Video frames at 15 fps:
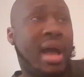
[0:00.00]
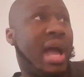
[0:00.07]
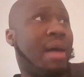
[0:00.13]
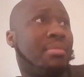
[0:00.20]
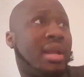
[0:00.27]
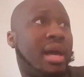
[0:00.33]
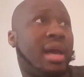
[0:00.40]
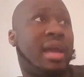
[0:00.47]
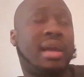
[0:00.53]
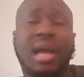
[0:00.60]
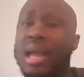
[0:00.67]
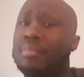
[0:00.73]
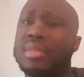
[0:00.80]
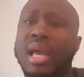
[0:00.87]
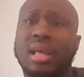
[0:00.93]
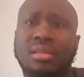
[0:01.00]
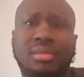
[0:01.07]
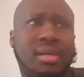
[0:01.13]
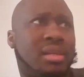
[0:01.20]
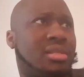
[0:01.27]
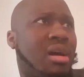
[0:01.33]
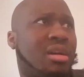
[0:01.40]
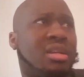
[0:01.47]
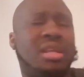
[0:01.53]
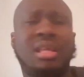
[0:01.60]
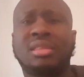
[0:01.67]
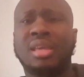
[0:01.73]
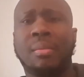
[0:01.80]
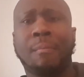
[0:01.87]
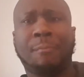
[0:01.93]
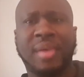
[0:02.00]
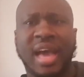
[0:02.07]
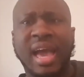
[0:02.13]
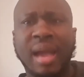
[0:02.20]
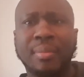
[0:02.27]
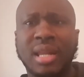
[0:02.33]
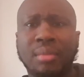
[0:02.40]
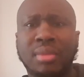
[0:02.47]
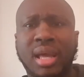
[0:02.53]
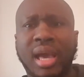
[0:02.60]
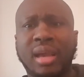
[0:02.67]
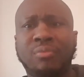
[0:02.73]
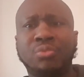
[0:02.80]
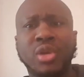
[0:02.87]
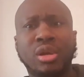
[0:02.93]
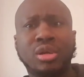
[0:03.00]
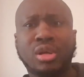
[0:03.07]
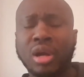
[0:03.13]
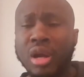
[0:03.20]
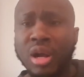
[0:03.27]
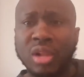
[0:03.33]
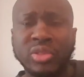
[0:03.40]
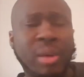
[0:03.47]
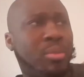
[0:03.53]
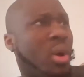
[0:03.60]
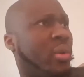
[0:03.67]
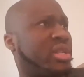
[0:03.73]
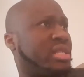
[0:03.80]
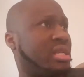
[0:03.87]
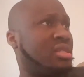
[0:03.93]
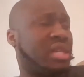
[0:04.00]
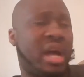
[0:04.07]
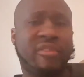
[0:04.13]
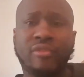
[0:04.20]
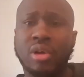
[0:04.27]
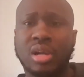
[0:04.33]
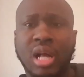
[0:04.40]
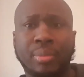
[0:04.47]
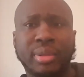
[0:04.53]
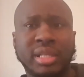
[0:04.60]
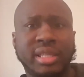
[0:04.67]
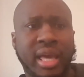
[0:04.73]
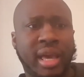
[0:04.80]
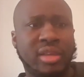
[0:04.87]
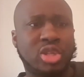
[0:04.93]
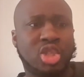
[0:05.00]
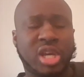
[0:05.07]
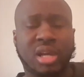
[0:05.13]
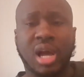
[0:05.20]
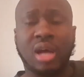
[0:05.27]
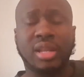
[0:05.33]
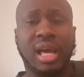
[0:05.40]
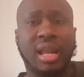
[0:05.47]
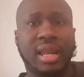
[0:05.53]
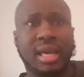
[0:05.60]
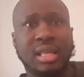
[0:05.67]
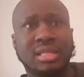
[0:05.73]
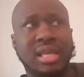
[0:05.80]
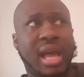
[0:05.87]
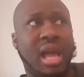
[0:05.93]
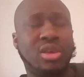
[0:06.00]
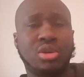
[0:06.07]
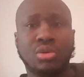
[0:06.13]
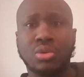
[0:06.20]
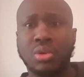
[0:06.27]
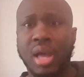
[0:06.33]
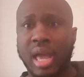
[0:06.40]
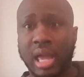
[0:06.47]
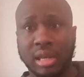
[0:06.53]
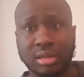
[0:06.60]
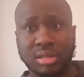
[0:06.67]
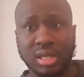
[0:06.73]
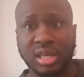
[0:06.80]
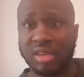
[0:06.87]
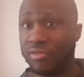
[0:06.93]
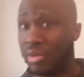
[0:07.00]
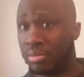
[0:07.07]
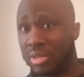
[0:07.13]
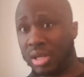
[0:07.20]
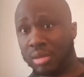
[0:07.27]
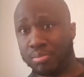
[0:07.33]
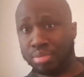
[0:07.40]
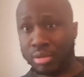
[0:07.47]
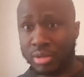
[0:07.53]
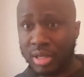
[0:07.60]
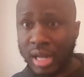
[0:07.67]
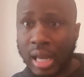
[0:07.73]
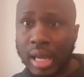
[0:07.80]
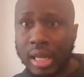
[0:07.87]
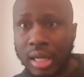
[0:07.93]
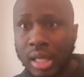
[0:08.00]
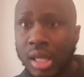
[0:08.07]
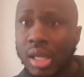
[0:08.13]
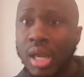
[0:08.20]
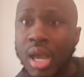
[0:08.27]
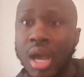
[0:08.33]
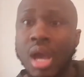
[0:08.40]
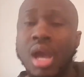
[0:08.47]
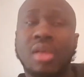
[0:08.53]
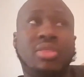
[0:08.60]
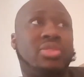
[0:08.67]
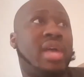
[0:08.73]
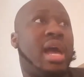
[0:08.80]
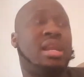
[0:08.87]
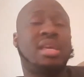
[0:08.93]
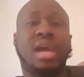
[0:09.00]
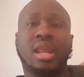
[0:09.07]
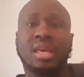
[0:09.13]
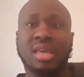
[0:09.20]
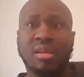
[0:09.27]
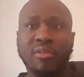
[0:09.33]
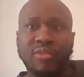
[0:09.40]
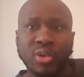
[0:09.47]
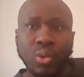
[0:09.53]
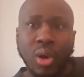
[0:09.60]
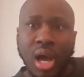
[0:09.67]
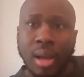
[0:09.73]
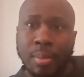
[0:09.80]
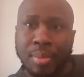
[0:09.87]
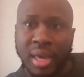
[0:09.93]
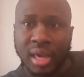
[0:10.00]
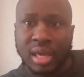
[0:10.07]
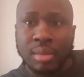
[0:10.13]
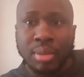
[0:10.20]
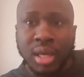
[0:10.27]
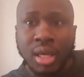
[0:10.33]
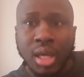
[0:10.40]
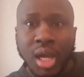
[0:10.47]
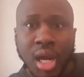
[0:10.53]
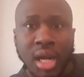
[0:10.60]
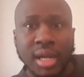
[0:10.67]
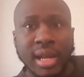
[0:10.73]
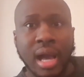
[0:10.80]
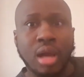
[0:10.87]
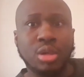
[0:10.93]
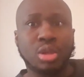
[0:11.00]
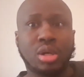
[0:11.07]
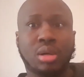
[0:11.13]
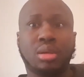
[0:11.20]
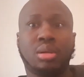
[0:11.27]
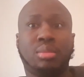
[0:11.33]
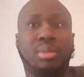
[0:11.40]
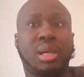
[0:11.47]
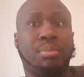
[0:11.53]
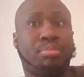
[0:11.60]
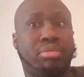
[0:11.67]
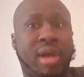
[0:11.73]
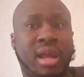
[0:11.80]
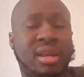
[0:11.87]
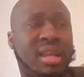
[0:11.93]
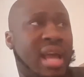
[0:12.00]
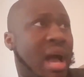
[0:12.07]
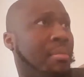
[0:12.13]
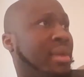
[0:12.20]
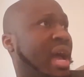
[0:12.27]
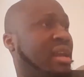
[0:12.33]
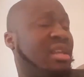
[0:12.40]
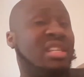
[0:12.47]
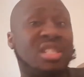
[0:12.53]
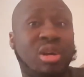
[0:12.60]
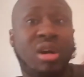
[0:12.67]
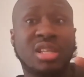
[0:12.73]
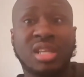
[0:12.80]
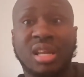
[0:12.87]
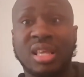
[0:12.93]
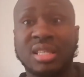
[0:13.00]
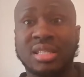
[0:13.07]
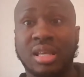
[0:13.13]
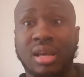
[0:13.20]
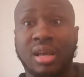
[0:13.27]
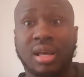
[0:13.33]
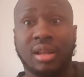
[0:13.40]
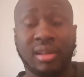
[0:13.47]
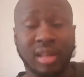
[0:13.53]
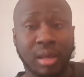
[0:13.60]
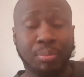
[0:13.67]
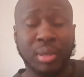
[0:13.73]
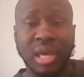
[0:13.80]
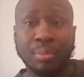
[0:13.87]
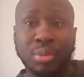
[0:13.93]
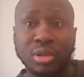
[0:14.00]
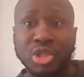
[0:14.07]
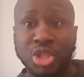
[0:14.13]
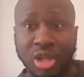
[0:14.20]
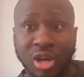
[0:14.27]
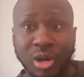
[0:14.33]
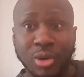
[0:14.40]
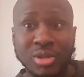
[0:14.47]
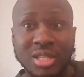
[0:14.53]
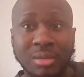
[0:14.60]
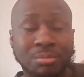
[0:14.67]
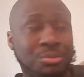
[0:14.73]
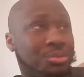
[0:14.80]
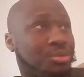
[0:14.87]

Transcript: I'm like, I'm not think, talking anything bad, but I'm like, girl, the boy was in town for a couple of days to check out Atlanta, and you had to give him the punani that he had to give you a baby. Now you're gonna be pregnant. I'm like, these girls on these little people shows